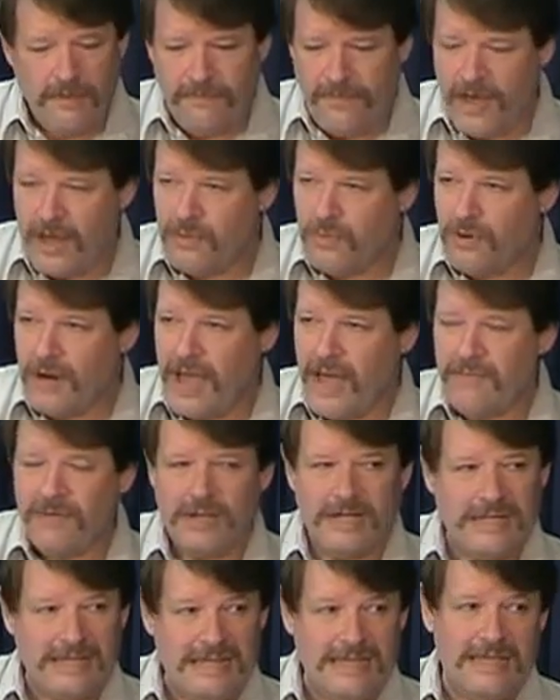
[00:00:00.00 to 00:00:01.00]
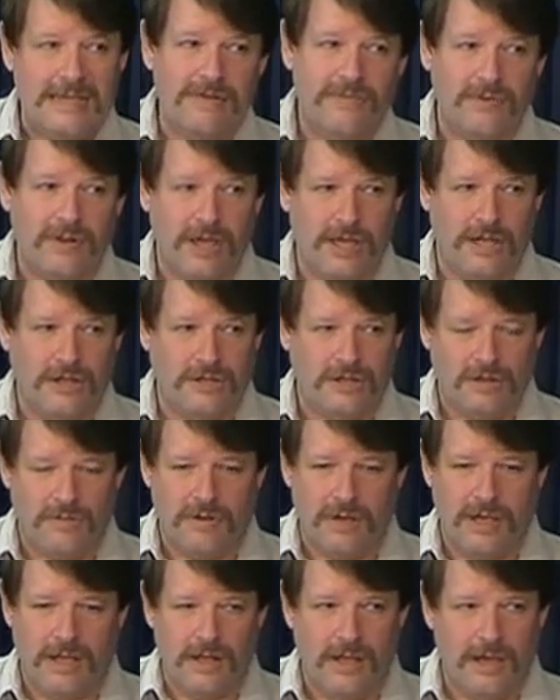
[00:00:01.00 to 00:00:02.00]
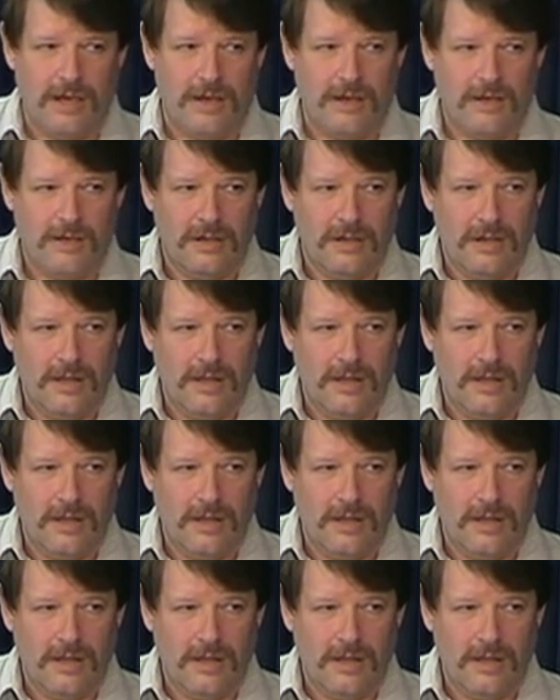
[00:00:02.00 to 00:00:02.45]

In right. fact, we're having deflation right now.